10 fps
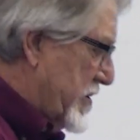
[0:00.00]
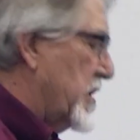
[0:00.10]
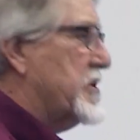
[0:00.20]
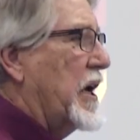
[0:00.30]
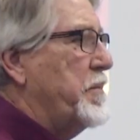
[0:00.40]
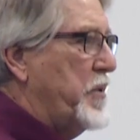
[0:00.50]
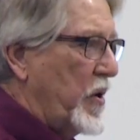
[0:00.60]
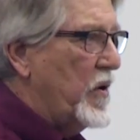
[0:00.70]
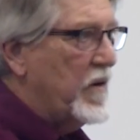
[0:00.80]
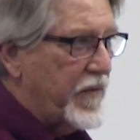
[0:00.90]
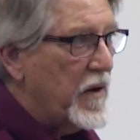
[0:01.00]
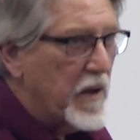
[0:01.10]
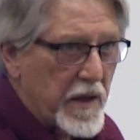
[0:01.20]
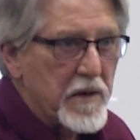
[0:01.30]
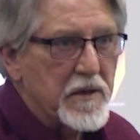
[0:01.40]
it's a beautiful
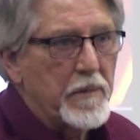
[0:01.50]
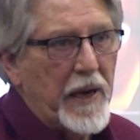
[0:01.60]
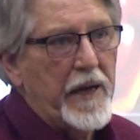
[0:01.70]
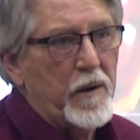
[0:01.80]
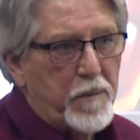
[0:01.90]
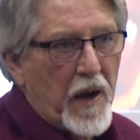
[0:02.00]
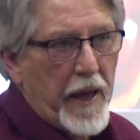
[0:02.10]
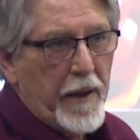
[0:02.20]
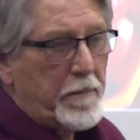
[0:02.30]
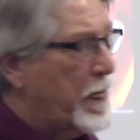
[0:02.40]
little tomato plant.